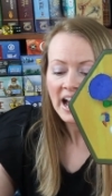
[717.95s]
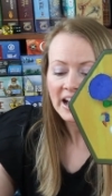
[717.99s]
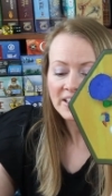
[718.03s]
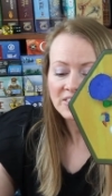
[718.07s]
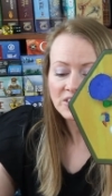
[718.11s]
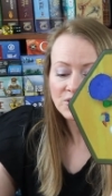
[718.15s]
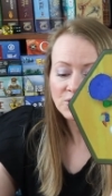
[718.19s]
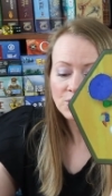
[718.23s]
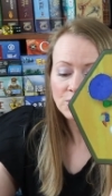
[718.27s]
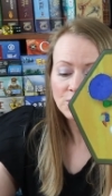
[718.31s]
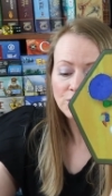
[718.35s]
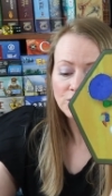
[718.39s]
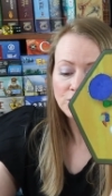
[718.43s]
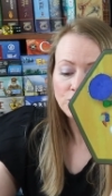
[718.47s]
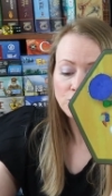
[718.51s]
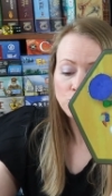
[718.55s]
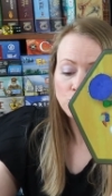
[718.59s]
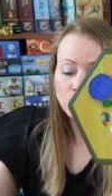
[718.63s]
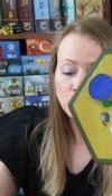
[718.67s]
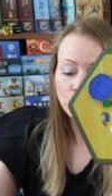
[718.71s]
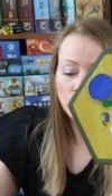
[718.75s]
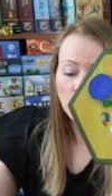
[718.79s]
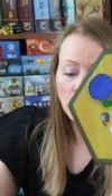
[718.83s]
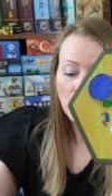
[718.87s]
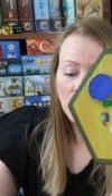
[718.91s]
and then they're going
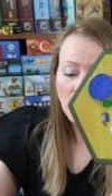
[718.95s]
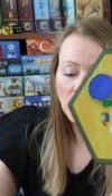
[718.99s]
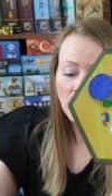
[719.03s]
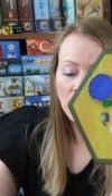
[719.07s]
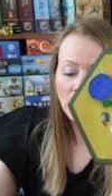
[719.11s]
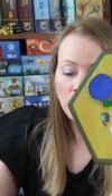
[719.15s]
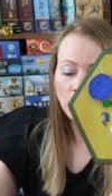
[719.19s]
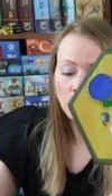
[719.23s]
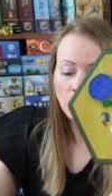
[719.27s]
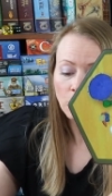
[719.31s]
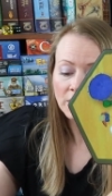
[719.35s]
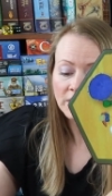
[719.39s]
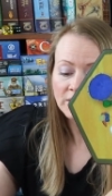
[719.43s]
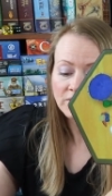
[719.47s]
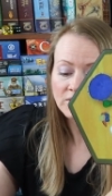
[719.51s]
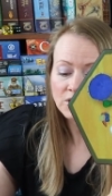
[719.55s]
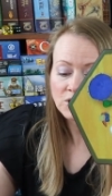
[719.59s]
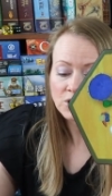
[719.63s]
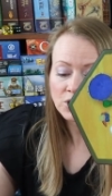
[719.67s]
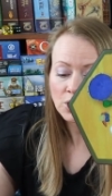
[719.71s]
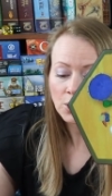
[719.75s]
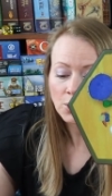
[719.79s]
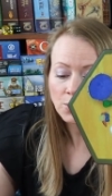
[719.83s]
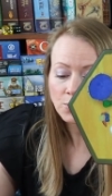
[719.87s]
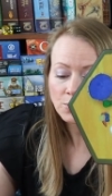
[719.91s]
to draw one of the
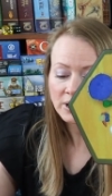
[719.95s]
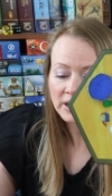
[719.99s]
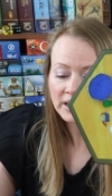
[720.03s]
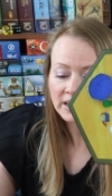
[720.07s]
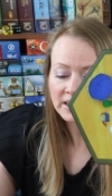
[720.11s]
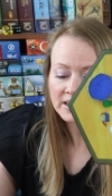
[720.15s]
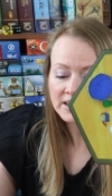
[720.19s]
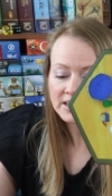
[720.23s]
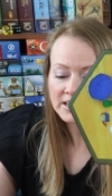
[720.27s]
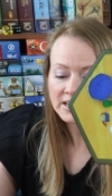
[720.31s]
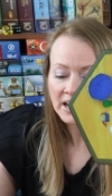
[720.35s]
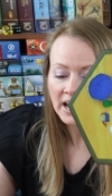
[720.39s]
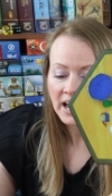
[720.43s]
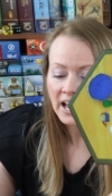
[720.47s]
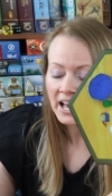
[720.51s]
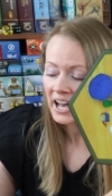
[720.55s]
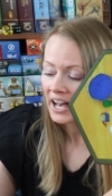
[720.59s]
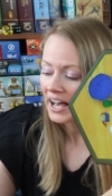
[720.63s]
tokens